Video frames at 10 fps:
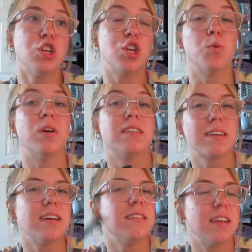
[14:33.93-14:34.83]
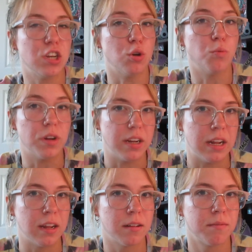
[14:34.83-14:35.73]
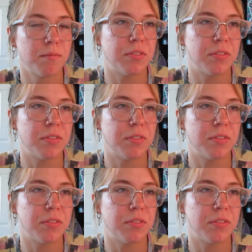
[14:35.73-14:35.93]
to want to continue reading